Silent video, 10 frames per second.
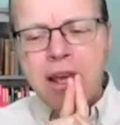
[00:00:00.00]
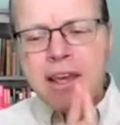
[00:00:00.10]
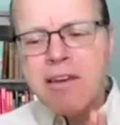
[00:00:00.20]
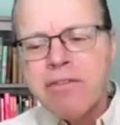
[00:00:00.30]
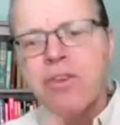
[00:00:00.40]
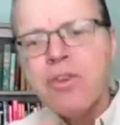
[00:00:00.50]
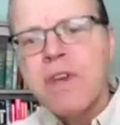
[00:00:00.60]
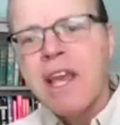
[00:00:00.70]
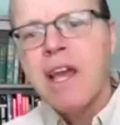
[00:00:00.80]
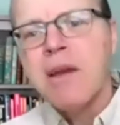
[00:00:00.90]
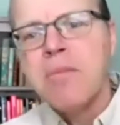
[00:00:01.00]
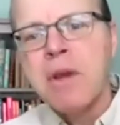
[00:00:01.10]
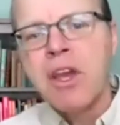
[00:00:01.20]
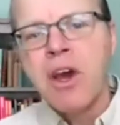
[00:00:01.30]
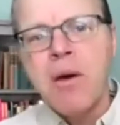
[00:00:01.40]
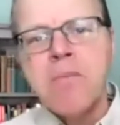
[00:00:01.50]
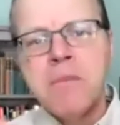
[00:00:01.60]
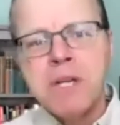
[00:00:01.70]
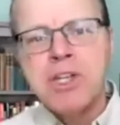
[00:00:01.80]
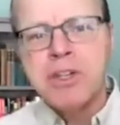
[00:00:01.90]
If you can become
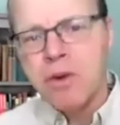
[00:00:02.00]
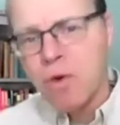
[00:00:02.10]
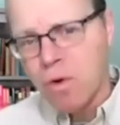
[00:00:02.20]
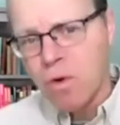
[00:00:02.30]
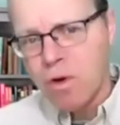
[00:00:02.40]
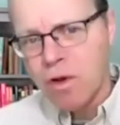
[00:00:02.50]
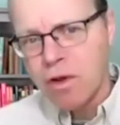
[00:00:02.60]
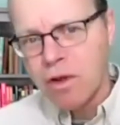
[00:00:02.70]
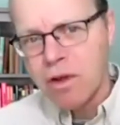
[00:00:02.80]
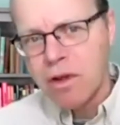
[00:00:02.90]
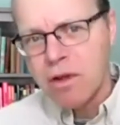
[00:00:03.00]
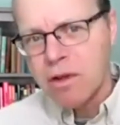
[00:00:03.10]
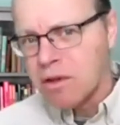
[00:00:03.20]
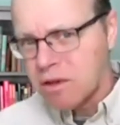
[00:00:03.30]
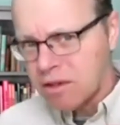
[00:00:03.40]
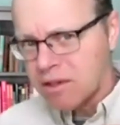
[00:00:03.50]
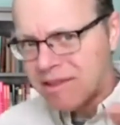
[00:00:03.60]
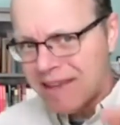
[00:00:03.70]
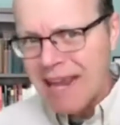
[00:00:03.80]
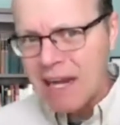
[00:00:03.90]
missional
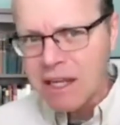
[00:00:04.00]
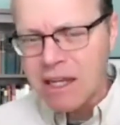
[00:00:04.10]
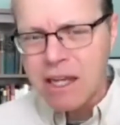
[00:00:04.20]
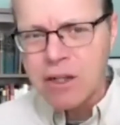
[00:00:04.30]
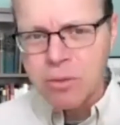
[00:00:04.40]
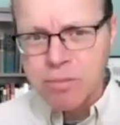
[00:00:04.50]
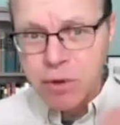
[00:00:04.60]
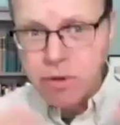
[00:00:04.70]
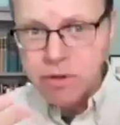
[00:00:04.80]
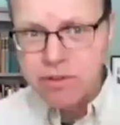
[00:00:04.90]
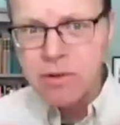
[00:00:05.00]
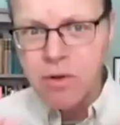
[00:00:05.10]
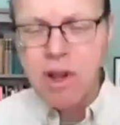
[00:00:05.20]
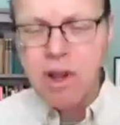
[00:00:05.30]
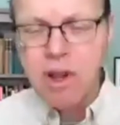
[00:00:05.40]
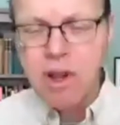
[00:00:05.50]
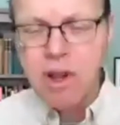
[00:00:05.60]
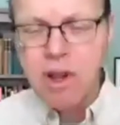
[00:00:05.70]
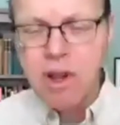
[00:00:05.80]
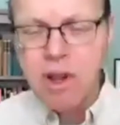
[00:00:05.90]
daily in your personal life,
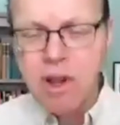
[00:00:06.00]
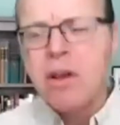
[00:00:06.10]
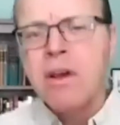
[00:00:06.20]
figure out